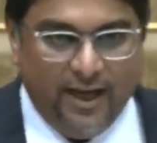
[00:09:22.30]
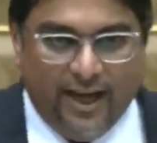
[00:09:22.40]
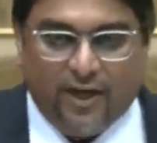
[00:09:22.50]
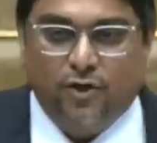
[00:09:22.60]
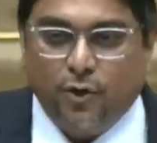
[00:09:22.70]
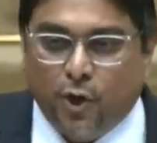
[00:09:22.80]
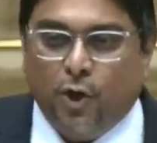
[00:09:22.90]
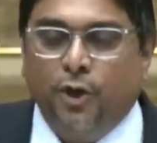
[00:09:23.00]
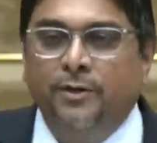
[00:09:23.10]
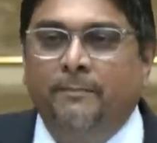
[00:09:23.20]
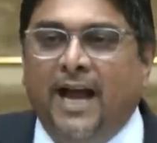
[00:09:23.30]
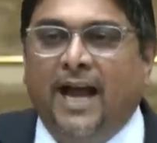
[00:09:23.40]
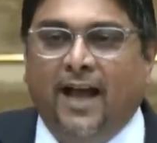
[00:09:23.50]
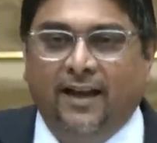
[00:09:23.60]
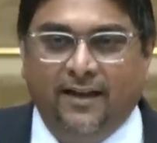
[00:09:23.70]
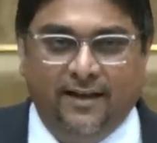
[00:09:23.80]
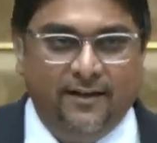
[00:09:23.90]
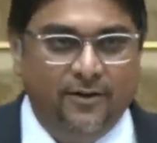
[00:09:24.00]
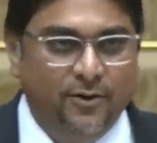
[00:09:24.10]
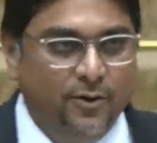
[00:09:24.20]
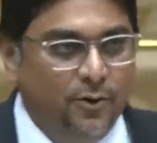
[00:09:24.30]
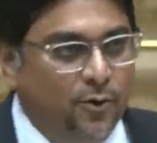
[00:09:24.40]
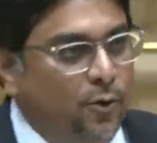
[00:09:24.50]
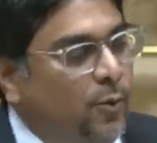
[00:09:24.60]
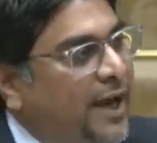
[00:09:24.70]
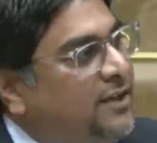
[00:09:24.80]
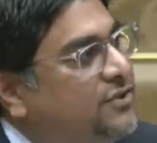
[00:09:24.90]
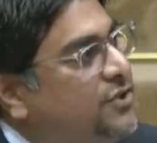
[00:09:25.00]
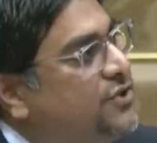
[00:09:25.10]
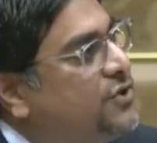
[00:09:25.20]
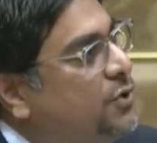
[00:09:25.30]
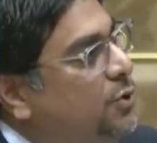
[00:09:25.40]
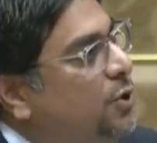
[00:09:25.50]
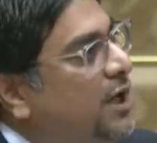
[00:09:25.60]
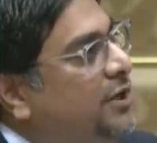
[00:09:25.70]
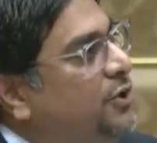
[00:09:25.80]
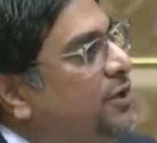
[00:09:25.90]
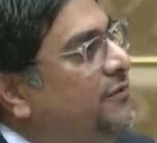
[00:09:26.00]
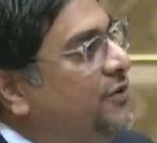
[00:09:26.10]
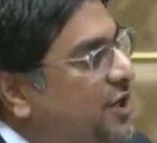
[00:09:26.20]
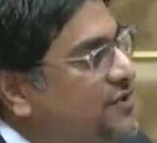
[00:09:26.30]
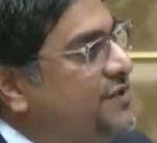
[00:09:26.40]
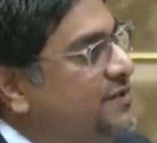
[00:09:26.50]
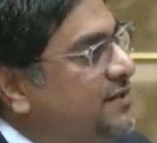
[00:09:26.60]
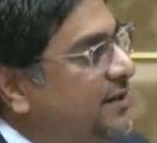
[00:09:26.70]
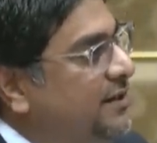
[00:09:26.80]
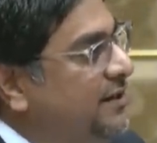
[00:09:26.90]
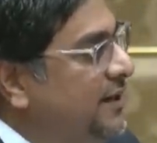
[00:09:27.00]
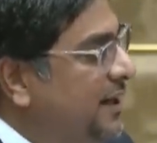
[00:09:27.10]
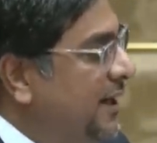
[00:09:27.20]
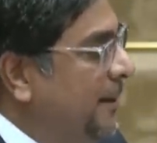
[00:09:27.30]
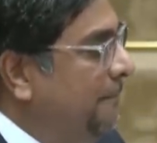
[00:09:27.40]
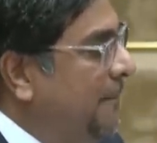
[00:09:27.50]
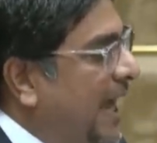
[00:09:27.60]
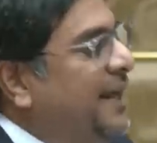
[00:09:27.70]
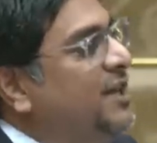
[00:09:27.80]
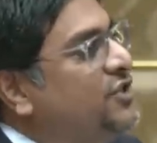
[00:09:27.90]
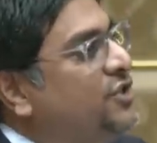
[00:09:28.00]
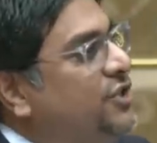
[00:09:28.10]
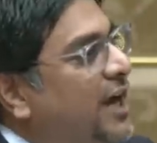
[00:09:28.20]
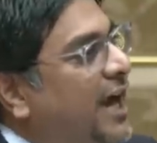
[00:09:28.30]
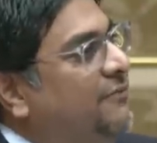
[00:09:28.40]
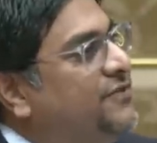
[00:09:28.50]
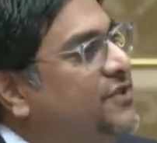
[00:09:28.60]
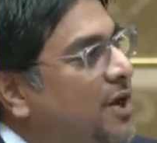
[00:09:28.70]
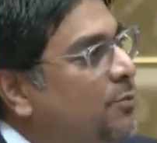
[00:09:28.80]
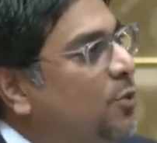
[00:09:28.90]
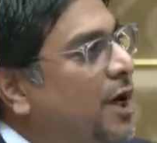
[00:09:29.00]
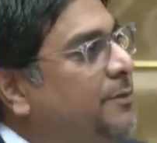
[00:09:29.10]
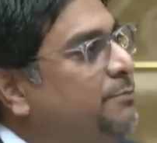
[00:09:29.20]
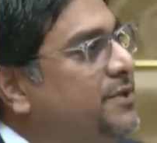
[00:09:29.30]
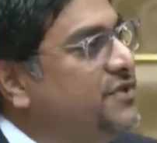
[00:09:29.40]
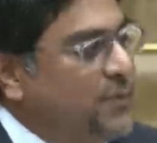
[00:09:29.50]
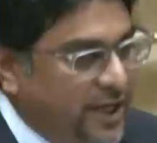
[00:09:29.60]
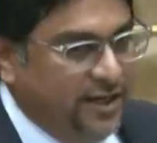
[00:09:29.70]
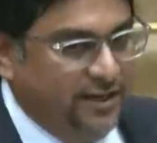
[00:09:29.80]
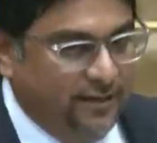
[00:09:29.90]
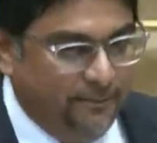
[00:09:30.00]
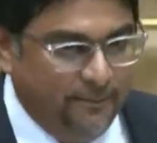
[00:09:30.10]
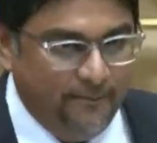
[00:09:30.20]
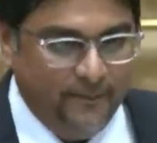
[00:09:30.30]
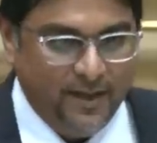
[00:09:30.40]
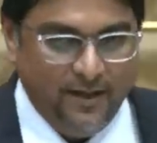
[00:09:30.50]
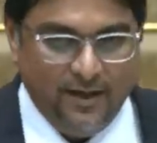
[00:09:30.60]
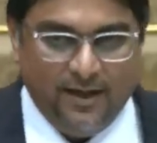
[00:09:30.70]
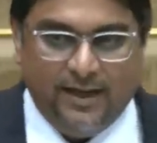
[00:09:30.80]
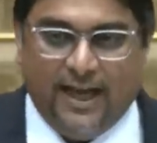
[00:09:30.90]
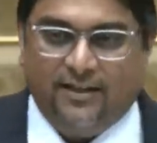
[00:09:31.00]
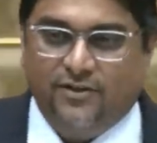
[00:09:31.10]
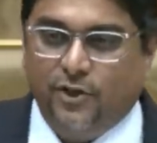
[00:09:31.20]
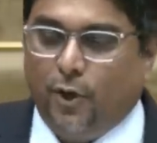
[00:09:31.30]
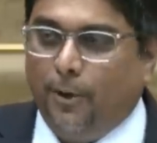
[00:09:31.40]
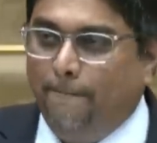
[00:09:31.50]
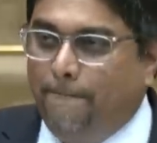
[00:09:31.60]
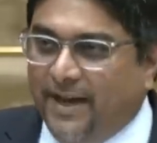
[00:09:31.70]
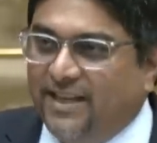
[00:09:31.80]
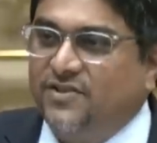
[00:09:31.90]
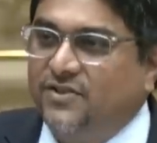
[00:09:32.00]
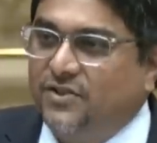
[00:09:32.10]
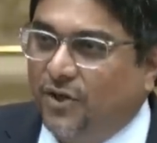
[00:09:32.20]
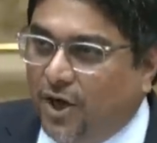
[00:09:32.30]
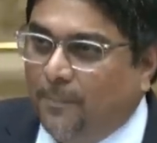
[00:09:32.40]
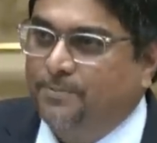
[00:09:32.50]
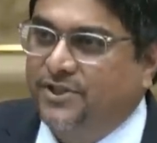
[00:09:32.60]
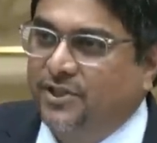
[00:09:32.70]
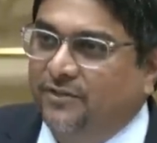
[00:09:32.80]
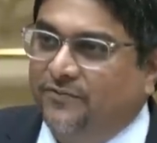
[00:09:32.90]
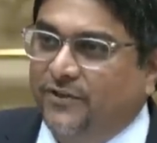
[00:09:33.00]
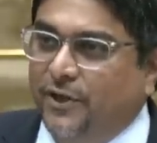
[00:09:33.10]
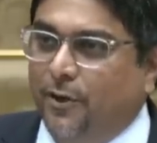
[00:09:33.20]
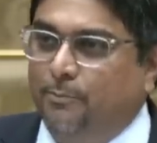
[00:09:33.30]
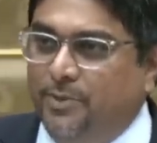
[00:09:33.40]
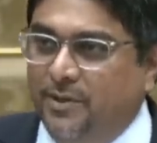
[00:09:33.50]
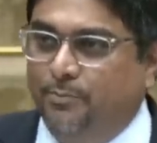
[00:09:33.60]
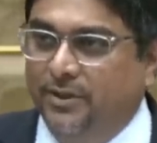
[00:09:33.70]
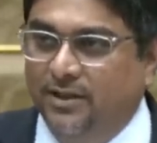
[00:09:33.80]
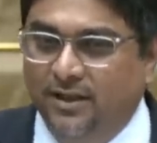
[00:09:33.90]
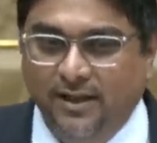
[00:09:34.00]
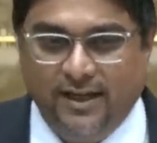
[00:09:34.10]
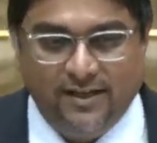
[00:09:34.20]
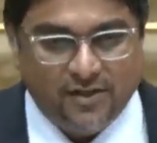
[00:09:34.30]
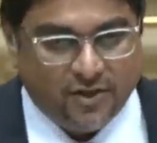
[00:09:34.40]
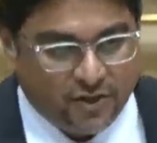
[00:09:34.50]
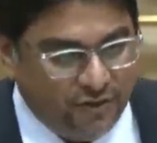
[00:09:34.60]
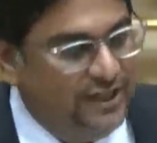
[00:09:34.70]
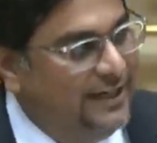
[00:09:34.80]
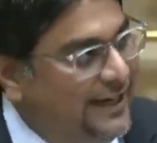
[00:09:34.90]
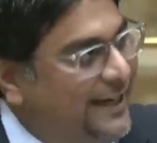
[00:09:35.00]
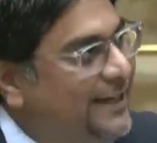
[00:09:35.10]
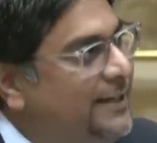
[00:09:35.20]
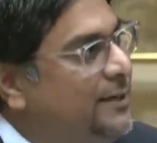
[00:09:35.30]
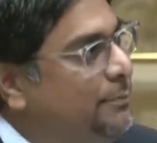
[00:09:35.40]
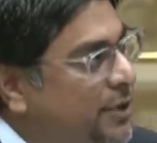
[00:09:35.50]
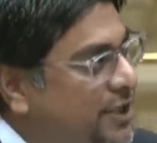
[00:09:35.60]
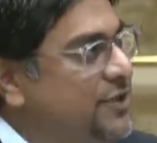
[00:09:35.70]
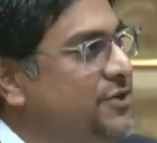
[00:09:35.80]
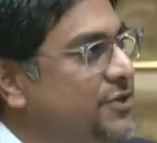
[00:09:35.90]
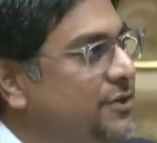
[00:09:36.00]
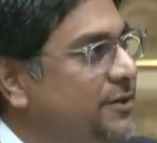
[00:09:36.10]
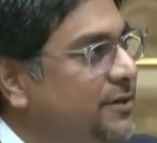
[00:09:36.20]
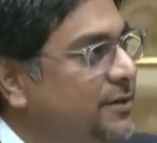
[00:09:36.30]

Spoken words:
A grown man who went to school and university managed to have someone persuade him that your best option for your people is a 3-laned bridge.